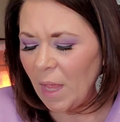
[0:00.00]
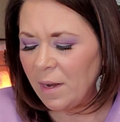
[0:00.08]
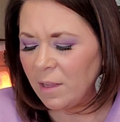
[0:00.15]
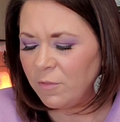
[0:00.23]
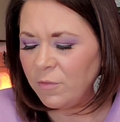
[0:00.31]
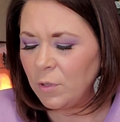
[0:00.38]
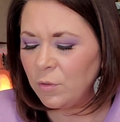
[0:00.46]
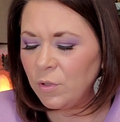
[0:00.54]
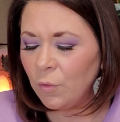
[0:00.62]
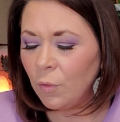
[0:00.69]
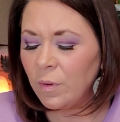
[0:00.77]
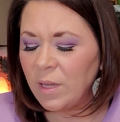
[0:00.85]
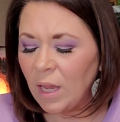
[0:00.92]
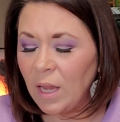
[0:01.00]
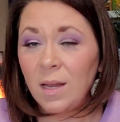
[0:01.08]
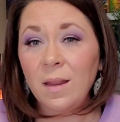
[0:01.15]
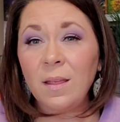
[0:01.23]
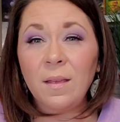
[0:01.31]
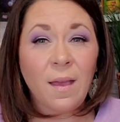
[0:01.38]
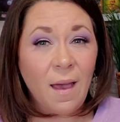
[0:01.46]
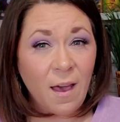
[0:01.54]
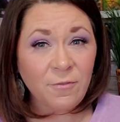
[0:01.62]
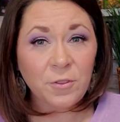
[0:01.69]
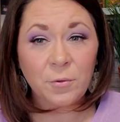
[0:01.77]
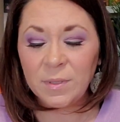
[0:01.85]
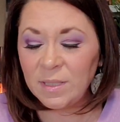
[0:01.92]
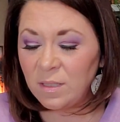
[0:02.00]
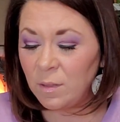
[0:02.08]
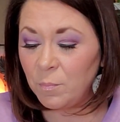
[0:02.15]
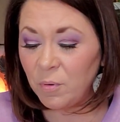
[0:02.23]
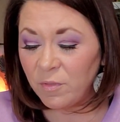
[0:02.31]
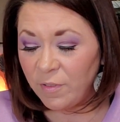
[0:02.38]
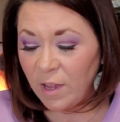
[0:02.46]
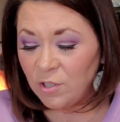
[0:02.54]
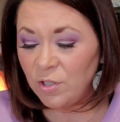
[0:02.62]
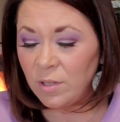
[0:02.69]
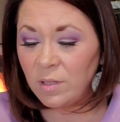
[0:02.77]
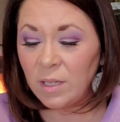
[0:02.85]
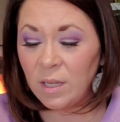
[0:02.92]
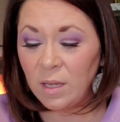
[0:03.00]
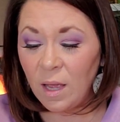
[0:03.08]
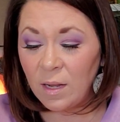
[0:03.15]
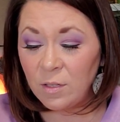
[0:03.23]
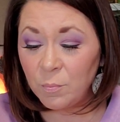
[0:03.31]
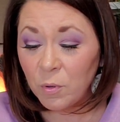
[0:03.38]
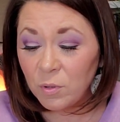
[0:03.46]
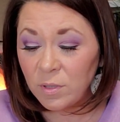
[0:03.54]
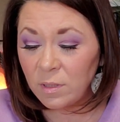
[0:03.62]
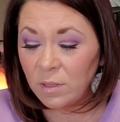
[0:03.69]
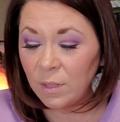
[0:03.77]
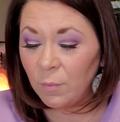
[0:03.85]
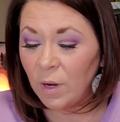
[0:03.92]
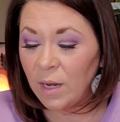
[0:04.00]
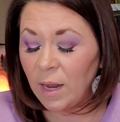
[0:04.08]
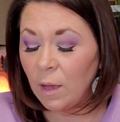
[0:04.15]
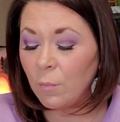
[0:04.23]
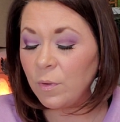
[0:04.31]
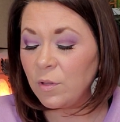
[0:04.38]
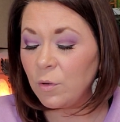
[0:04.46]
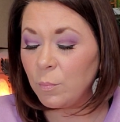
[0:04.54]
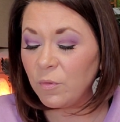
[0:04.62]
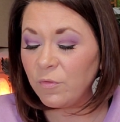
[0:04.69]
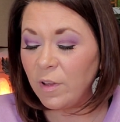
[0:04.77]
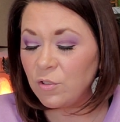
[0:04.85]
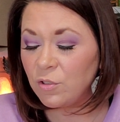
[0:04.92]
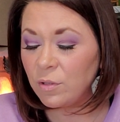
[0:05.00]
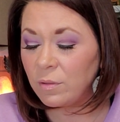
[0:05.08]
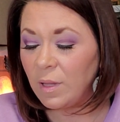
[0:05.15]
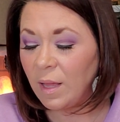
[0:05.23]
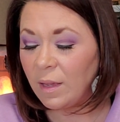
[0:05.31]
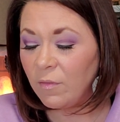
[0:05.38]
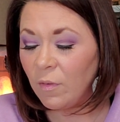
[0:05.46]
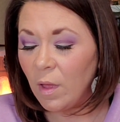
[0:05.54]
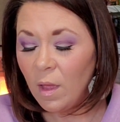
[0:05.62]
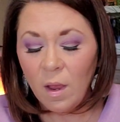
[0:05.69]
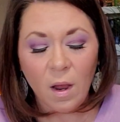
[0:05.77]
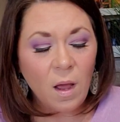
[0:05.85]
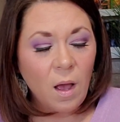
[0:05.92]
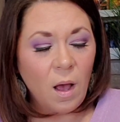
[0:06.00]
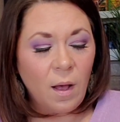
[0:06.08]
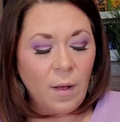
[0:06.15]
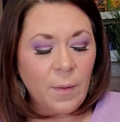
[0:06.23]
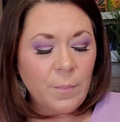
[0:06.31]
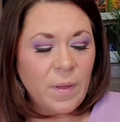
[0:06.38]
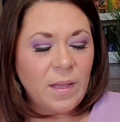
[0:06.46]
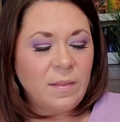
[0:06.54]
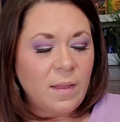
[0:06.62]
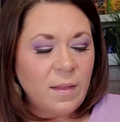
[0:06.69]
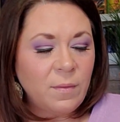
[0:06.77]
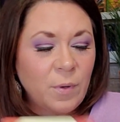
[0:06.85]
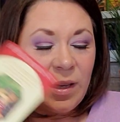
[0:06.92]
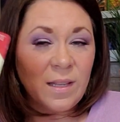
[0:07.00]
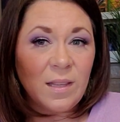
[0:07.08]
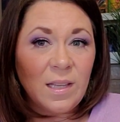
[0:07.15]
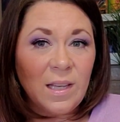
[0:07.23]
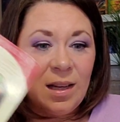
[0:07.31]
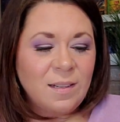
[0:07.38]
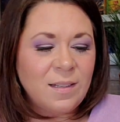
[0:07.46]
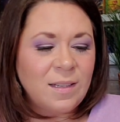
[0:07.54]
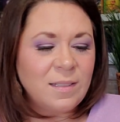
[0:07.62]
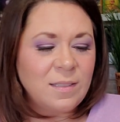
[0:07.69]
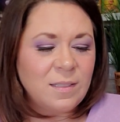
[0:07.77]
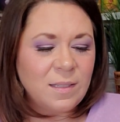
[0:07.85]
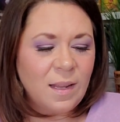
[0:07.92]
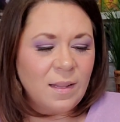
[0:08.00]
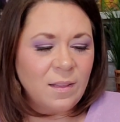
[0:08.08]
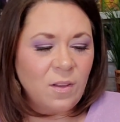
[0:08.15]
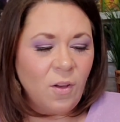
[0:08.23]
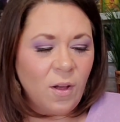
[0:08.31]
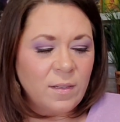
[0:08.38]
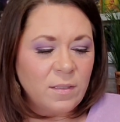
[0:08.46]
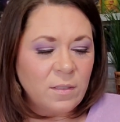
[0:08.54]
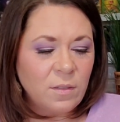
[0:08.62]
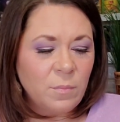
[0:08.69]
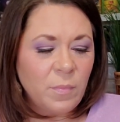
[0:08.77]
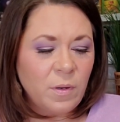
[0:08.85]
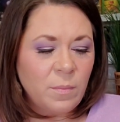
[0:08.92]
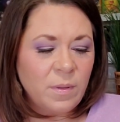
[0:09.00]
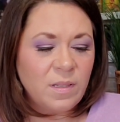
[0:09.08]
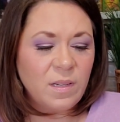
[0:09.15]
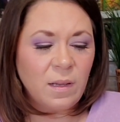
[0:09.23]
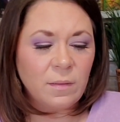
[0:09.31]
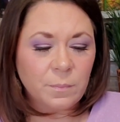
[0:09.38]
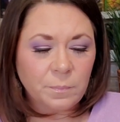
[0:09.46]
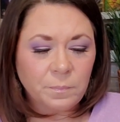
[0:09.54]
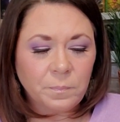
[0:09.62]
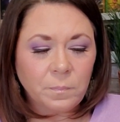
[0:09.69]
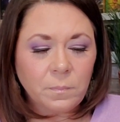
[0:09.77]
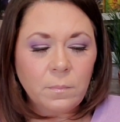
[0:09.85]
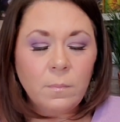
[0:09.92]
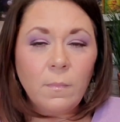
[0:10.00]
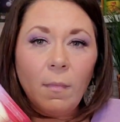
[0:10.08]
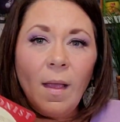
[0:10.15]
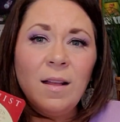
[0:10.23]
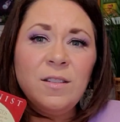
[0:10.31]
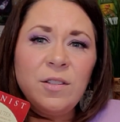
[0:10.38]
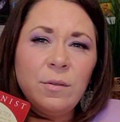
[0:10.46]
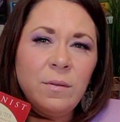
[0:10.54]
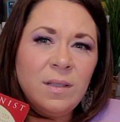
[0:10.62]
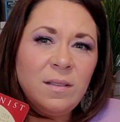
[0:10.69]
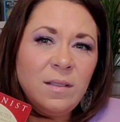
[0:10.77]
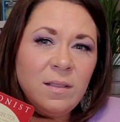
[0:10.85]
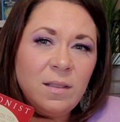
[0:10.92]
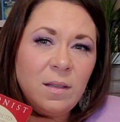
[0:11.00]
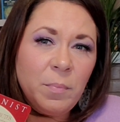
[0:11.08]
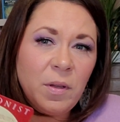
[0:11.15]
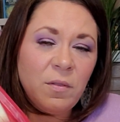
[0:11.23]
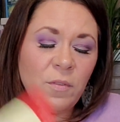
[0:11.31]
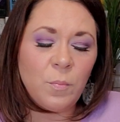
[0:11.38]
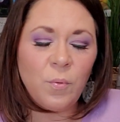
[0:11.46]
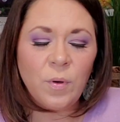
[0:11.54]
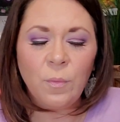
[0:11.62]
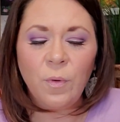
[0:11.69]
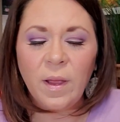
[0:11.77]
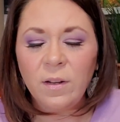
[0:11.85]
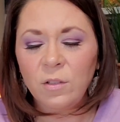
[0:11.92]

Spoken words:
And I feel you're gaining affluency professionally and personally right now with your professional life. And then we get the hedonist and the goddess on the bottom of the deck. And so this is the pivot point, right?